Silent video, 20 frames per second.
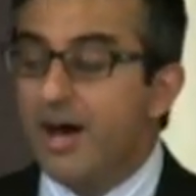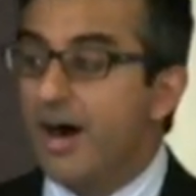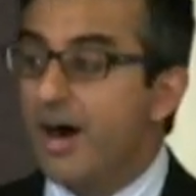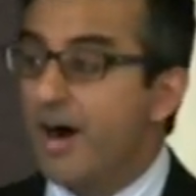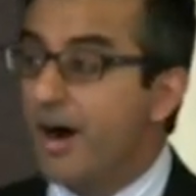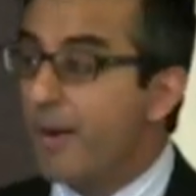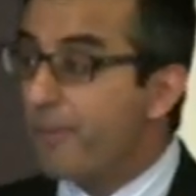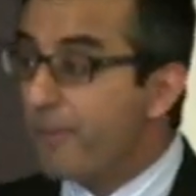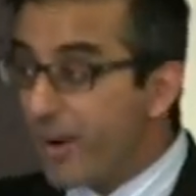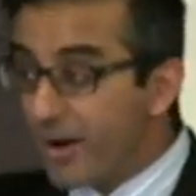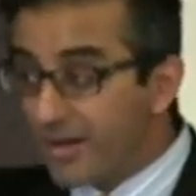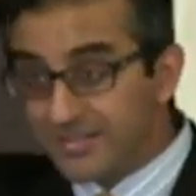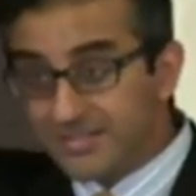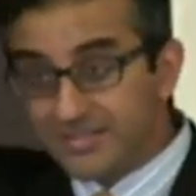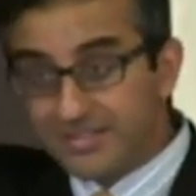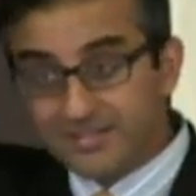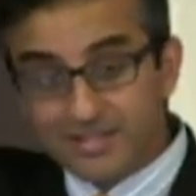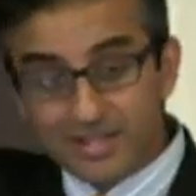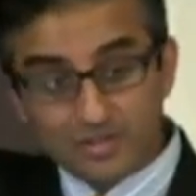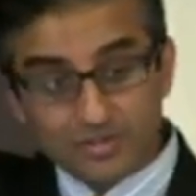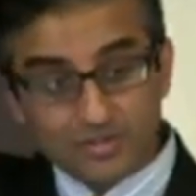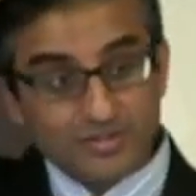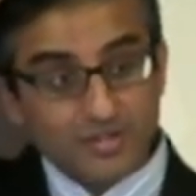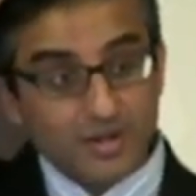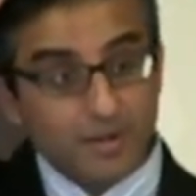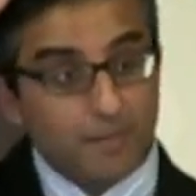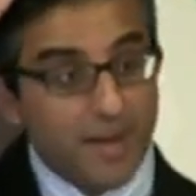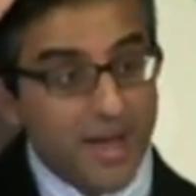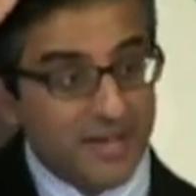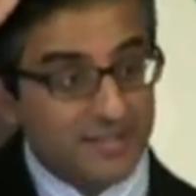uh, pulse discussions
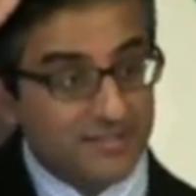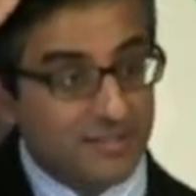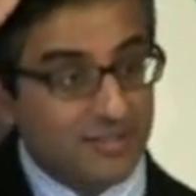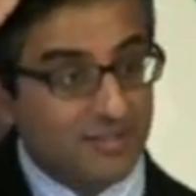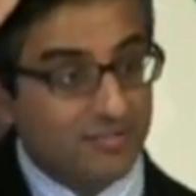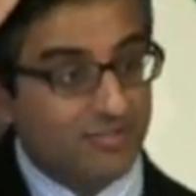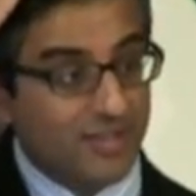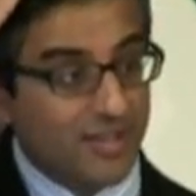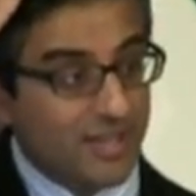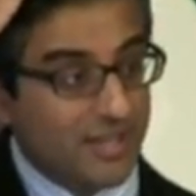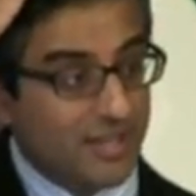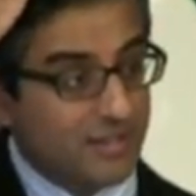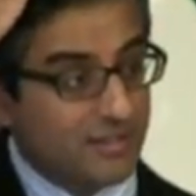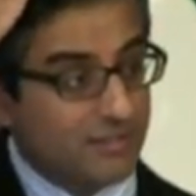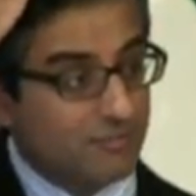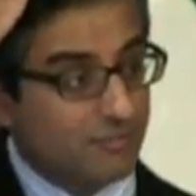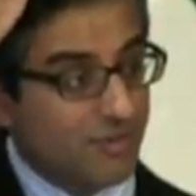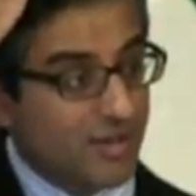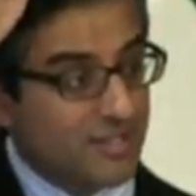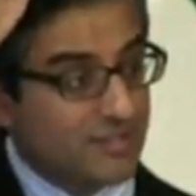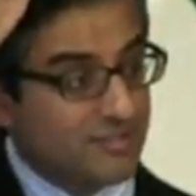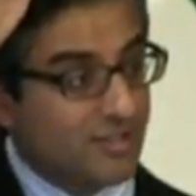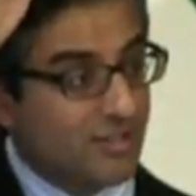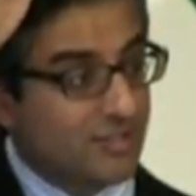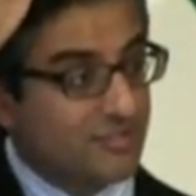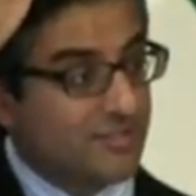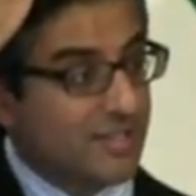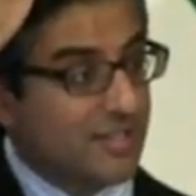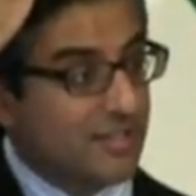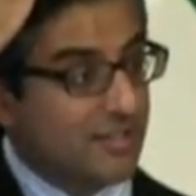are massive in
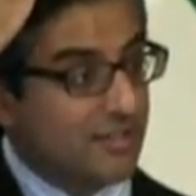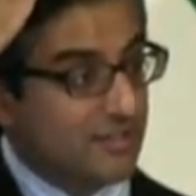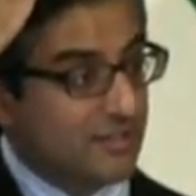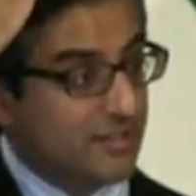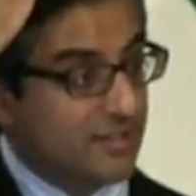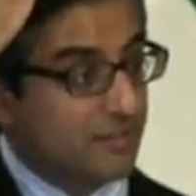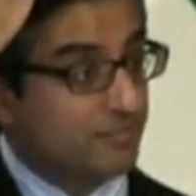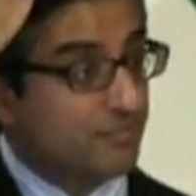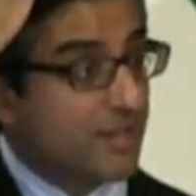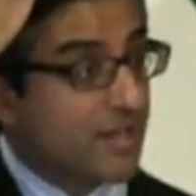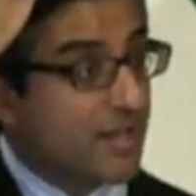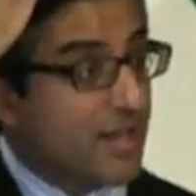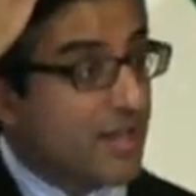Renaissance Italy